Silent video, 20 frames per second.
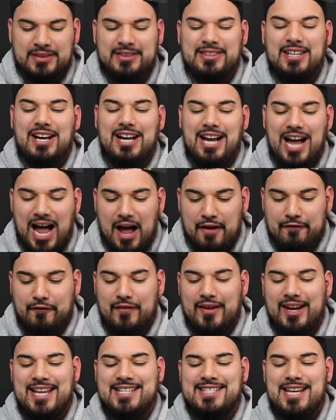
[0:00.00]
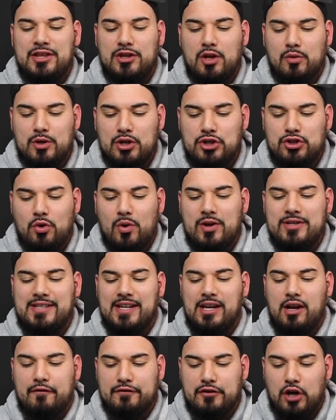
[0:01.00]
the confidence and the
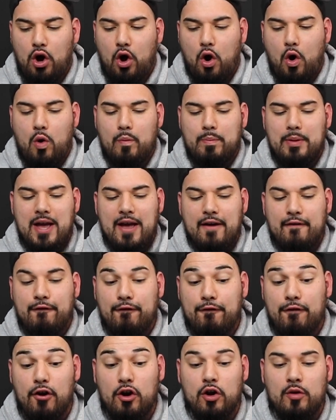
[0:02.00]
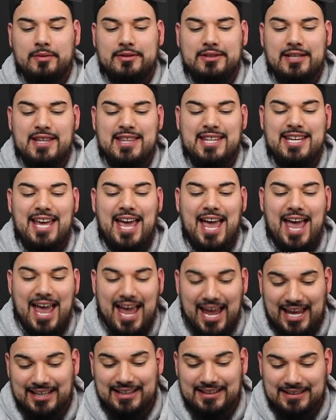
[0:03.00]
rejoicing of the hope firm to the
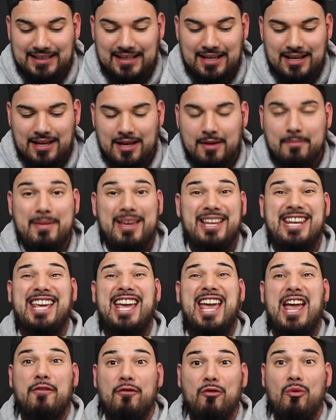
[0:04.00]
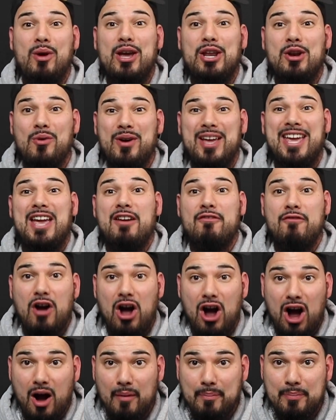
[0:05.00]
end. Meaning if we don't give
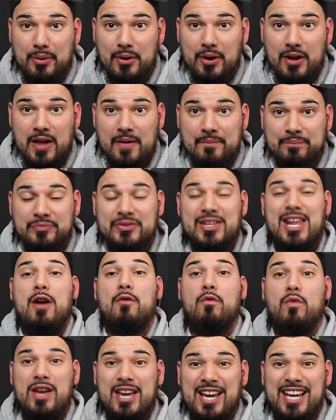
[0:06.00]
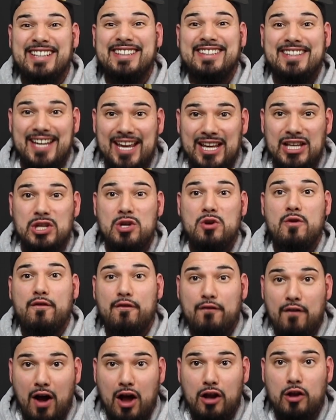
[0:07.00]
up, if we continue
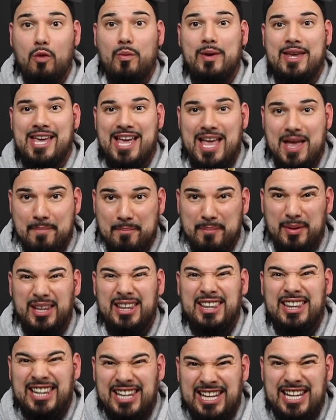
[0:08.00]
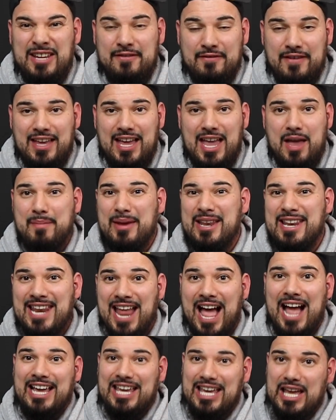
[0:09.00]
following him, believing him and
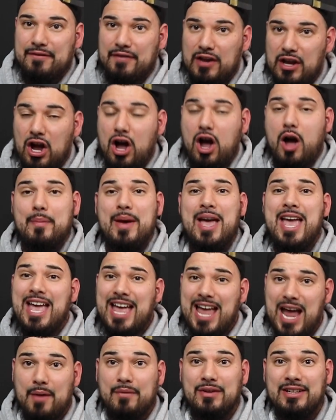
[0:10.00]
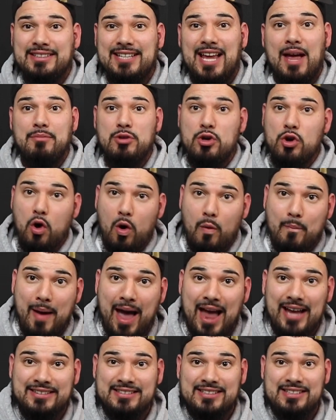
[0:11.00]
not giving up. Every time you go
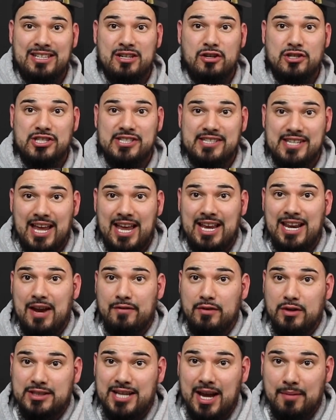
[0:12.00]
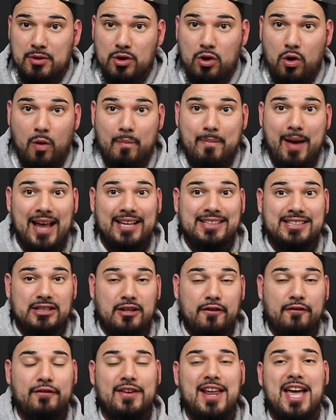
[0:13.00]
back to your sin, every time you go back to
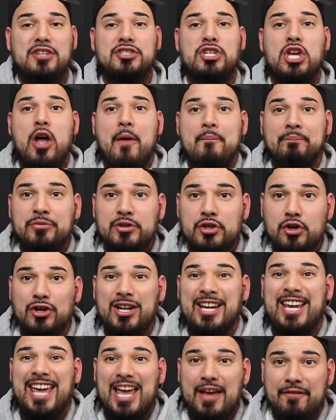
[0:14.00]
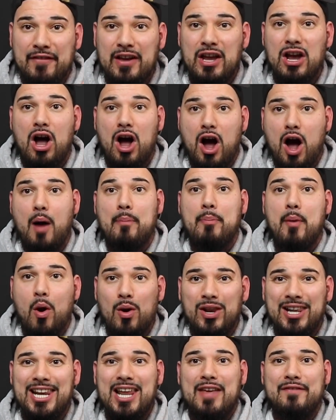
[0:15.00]
the flesh, you're giving up
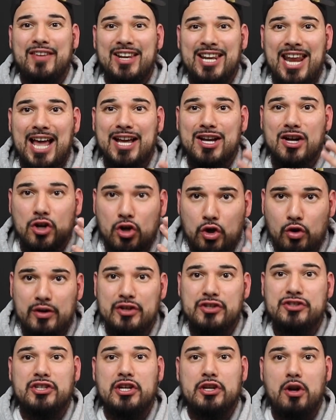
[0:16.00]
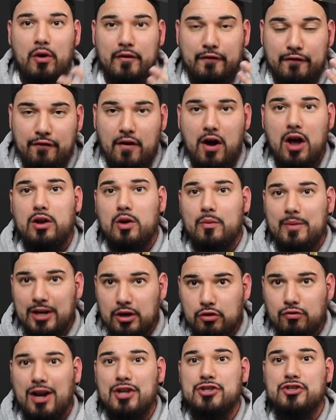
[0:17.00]
on living like a Christian, on following
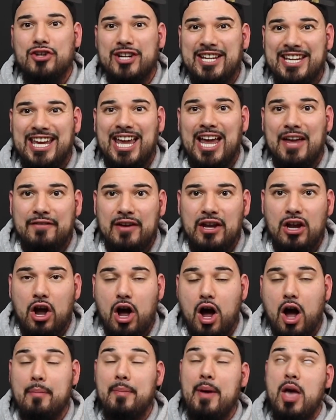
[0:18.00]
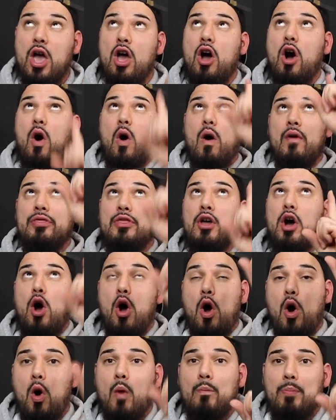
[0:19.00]
Christ. You're giving up on the
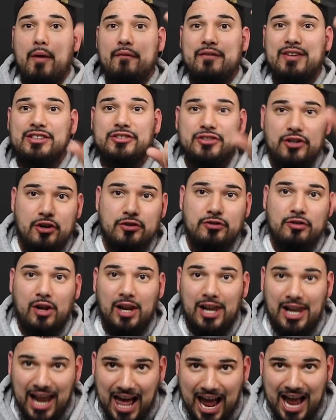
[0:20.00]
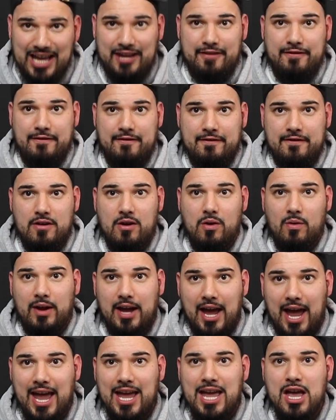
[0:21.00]
hope of eternal life.
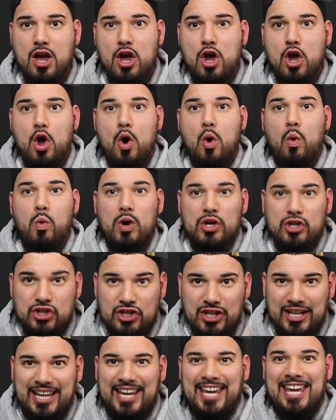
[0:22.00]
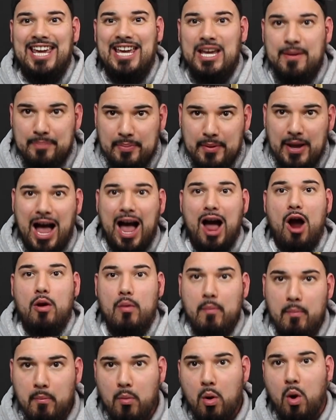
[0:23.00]
Okay. What should keep our
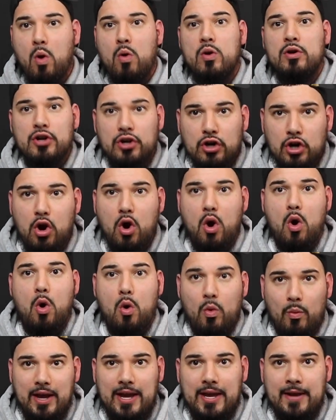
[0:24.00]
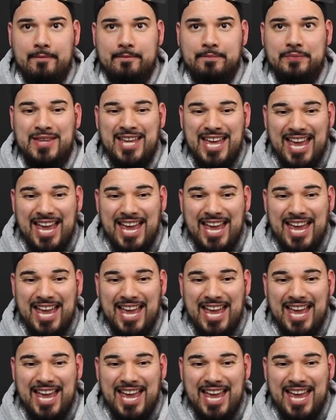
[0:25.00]
motor going